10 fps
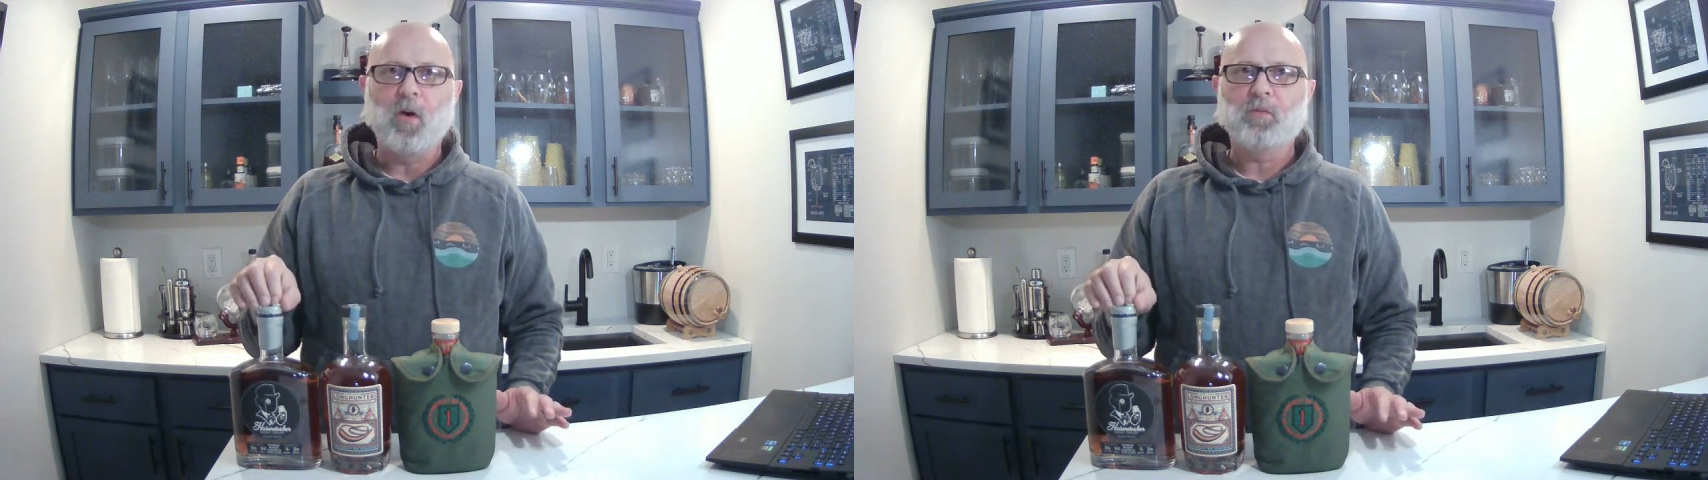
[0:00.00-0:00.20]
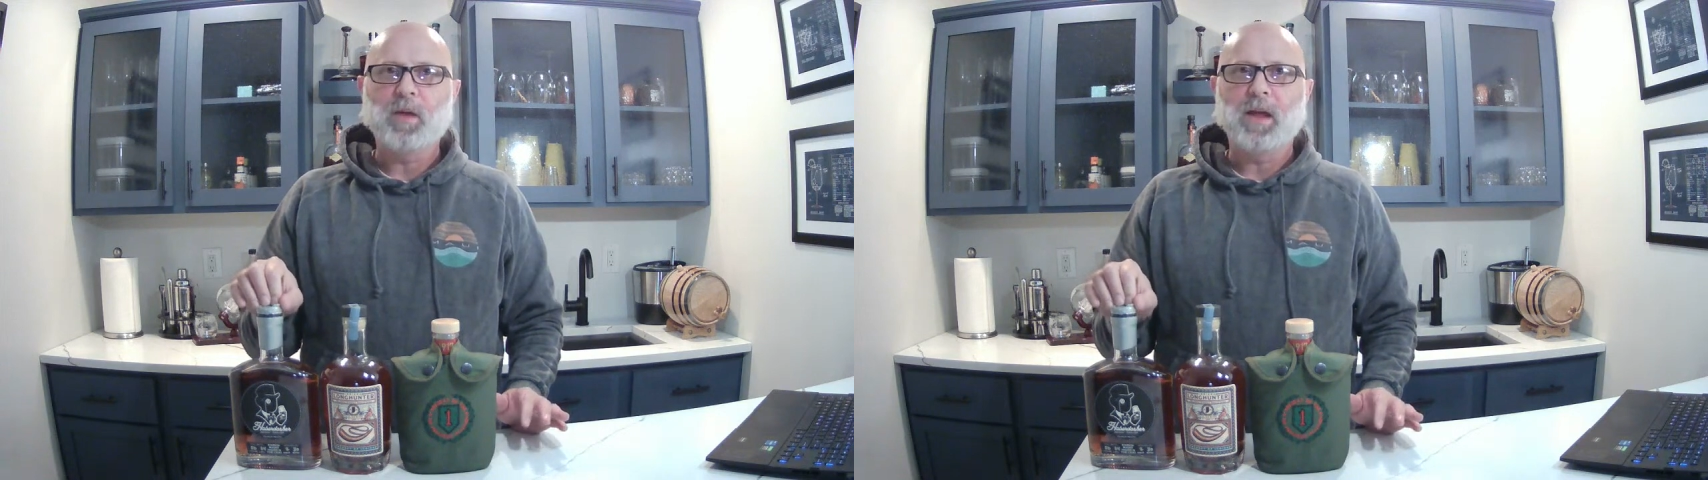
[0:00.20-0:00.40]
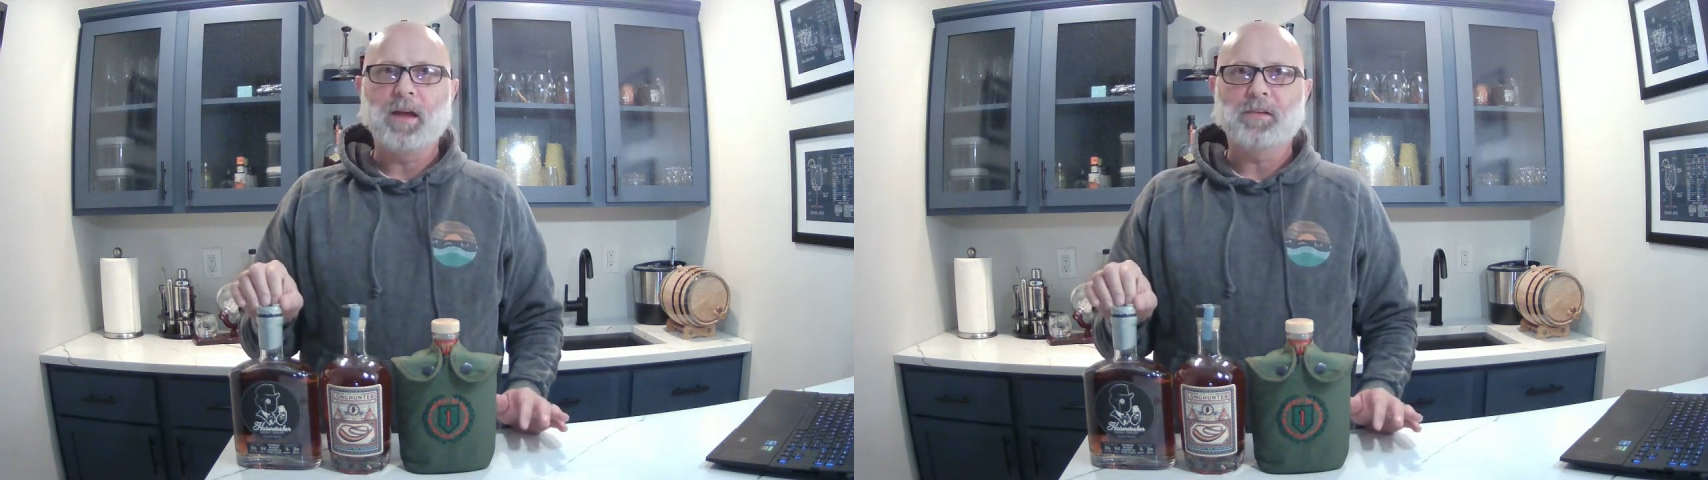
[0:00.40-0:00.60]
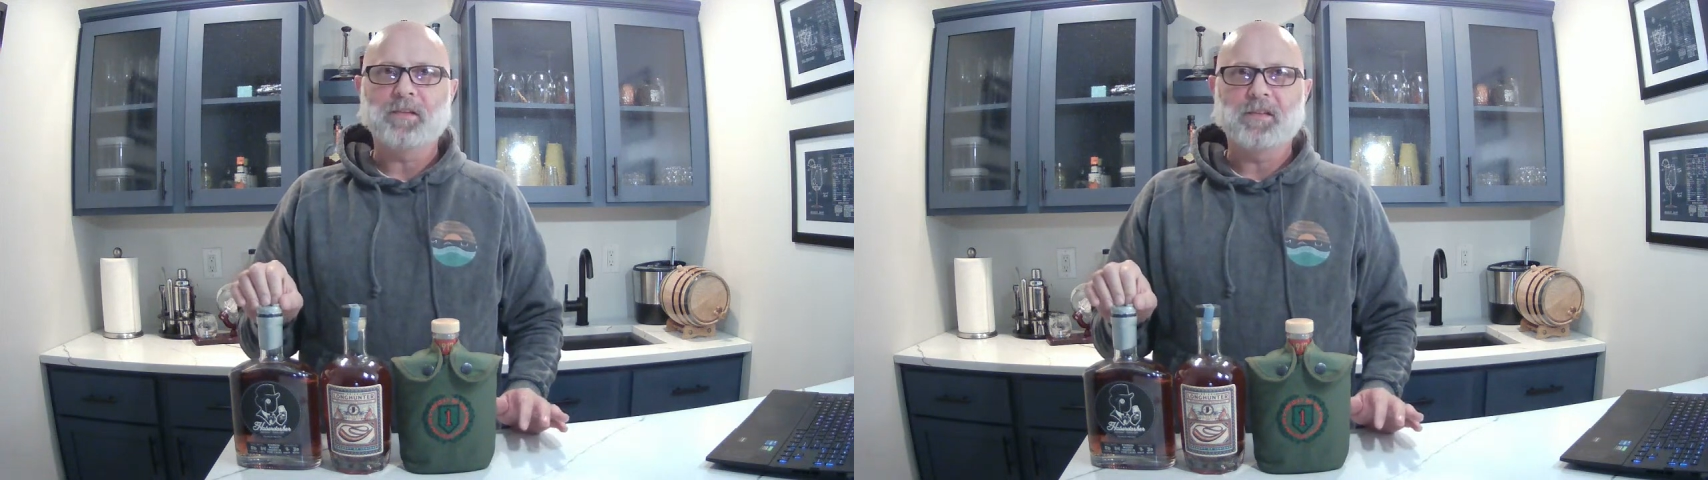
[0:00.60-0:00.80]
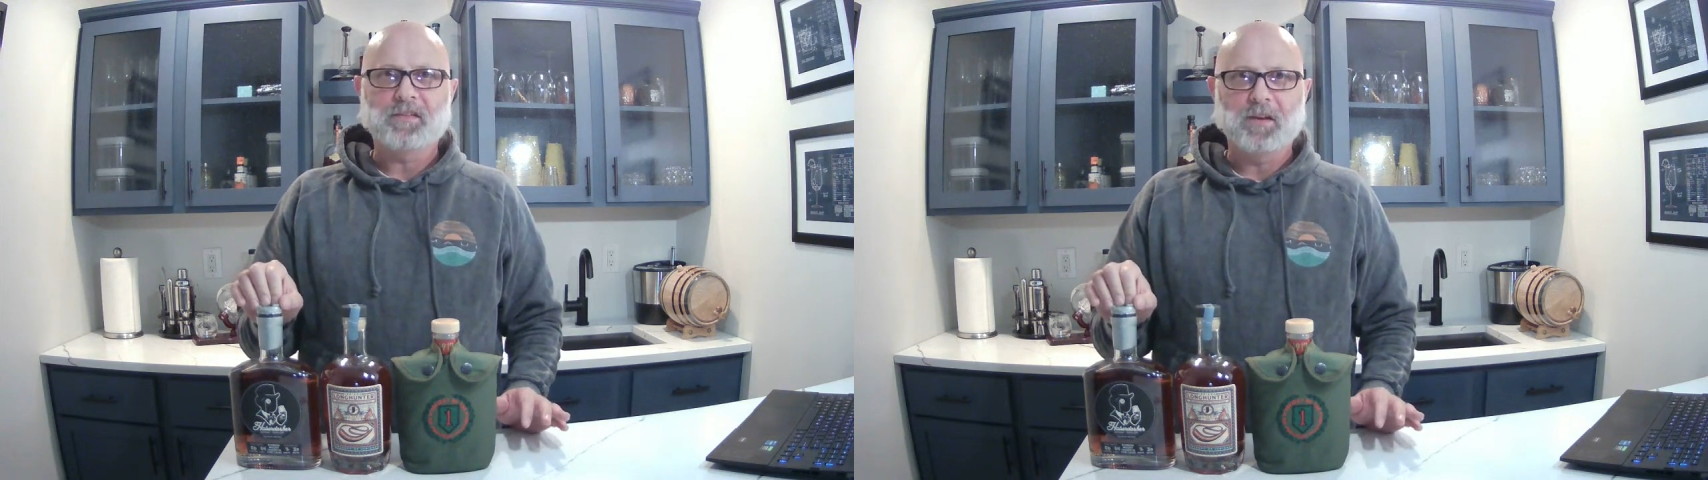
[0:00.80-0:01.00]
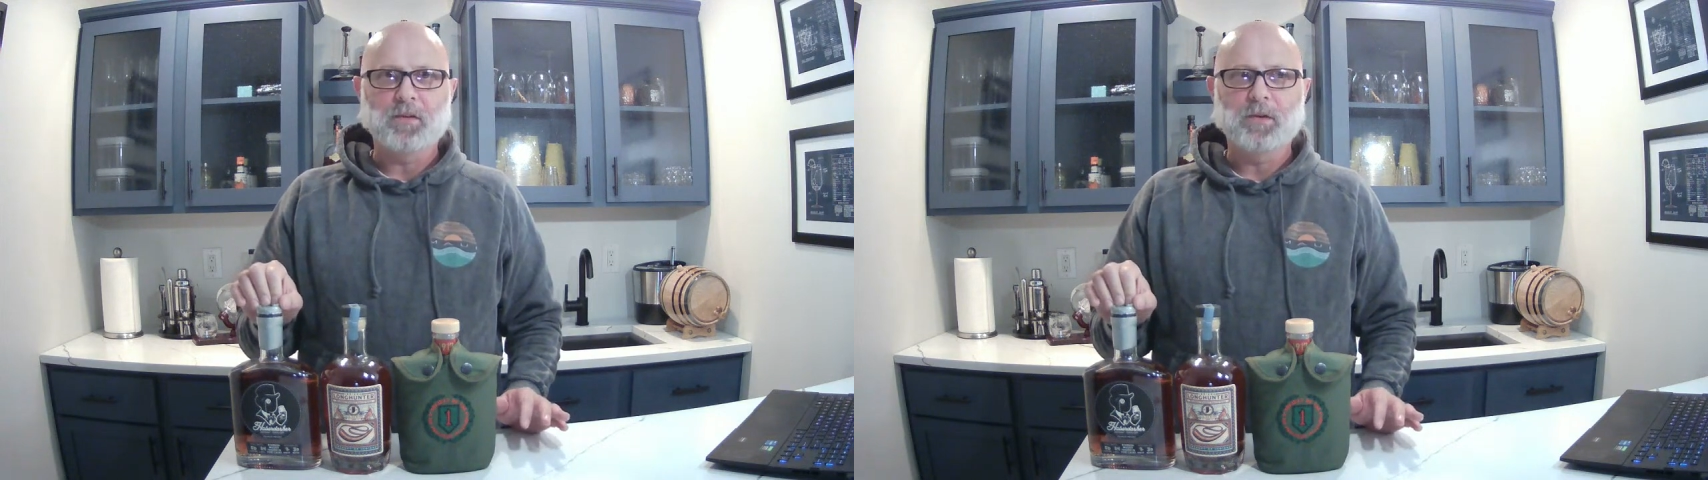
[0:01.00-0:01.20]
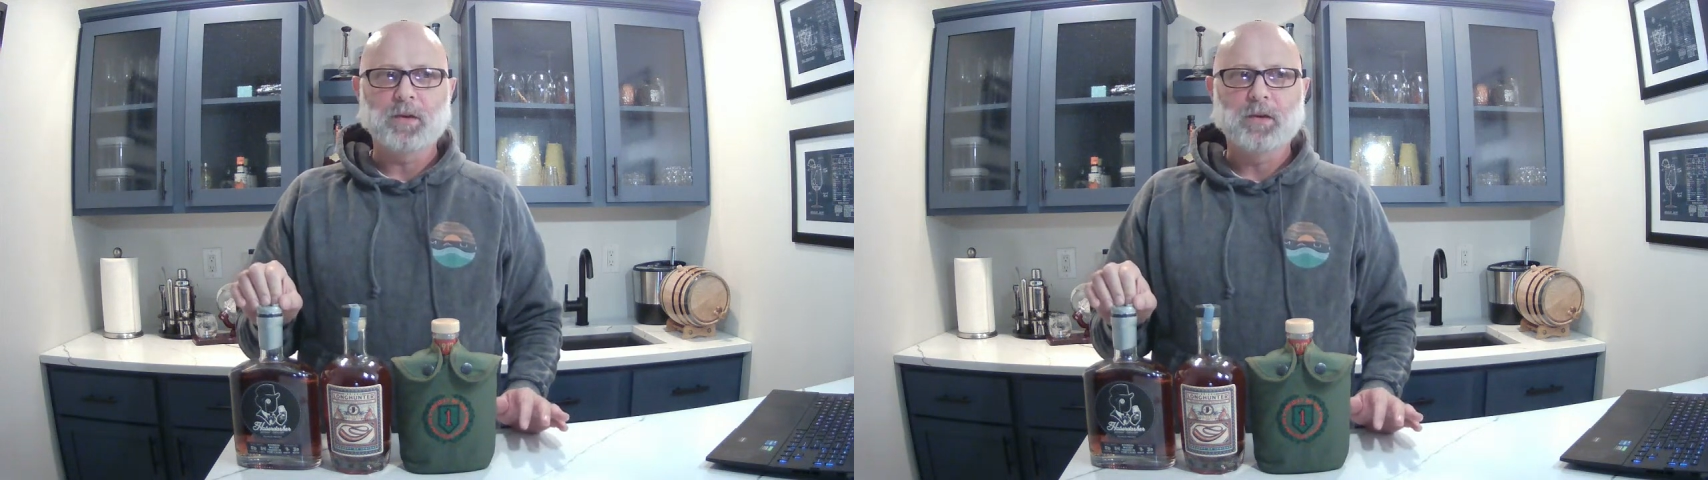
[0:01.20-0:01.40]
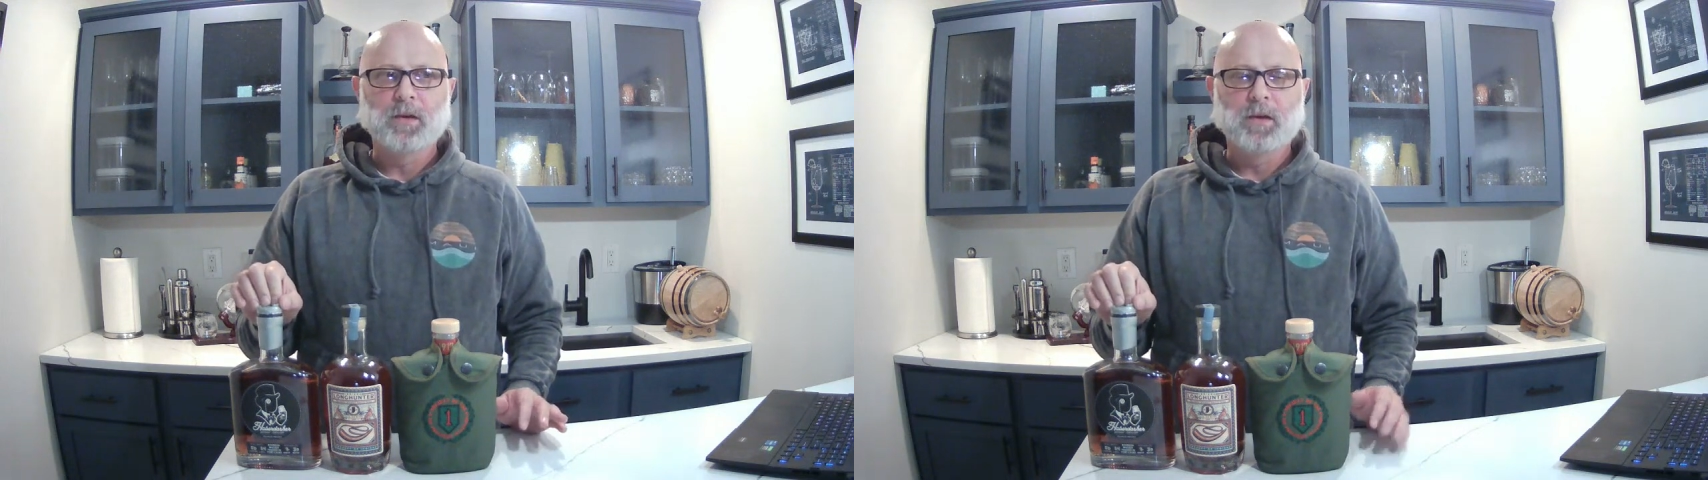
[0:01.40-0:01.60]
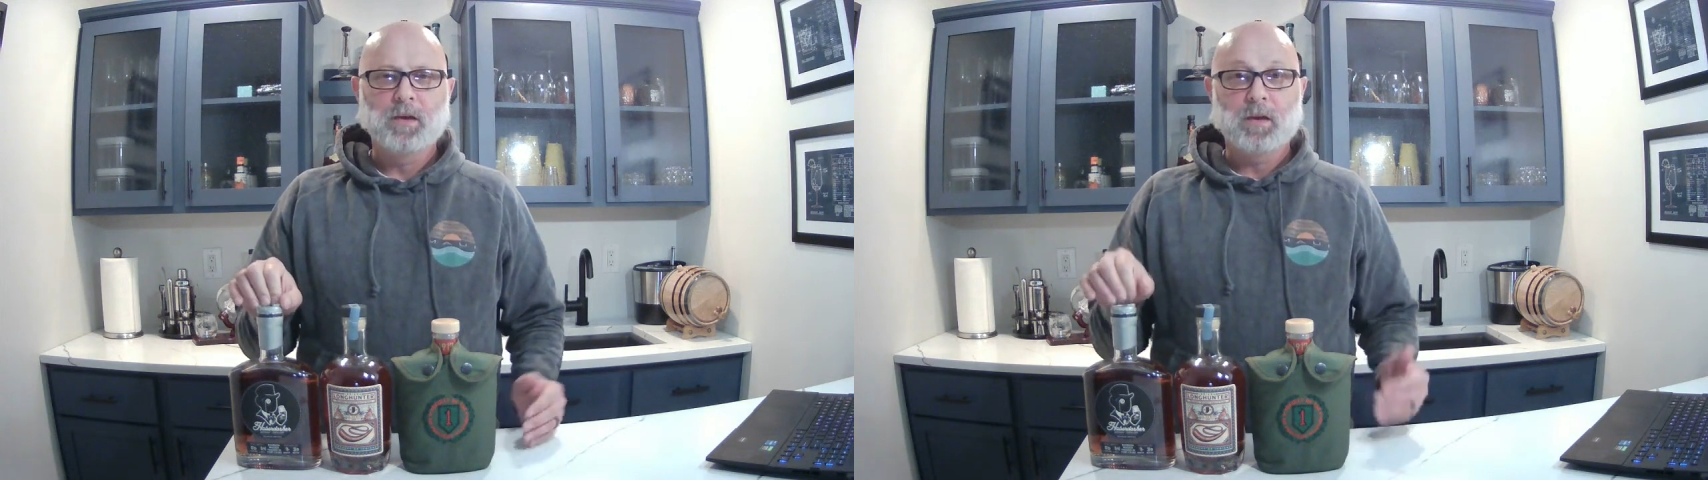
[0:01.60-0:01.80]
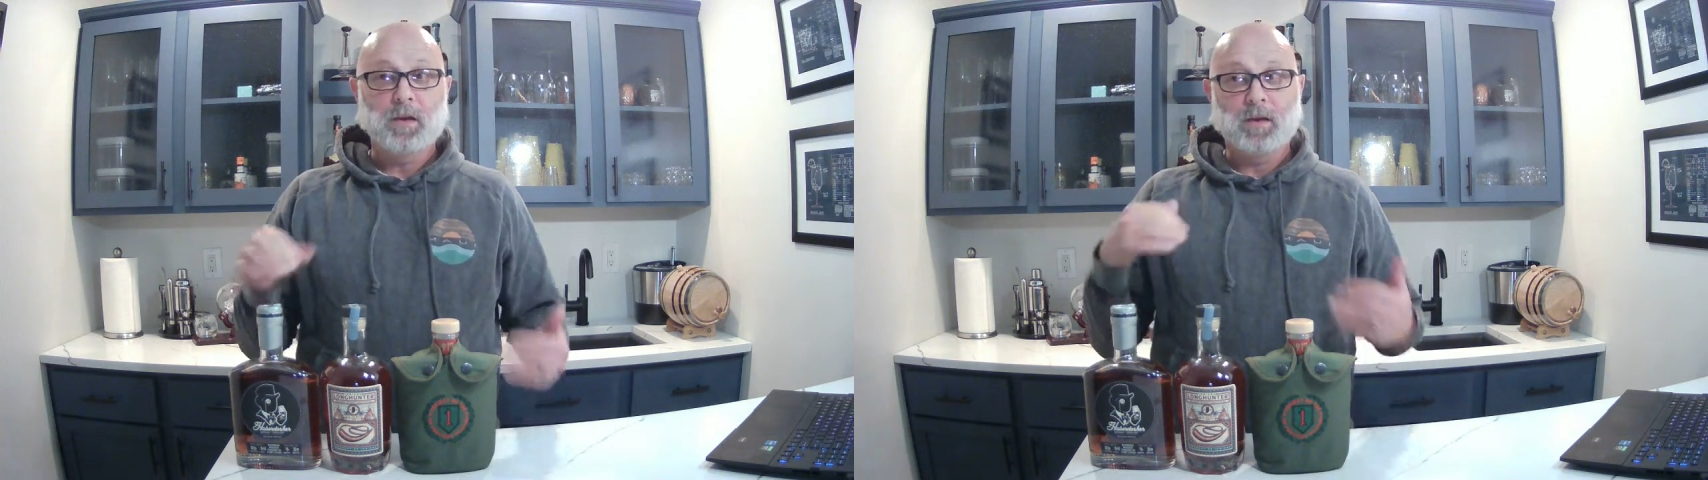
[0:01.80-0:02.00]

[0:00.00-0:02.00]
their involvement as a distillery.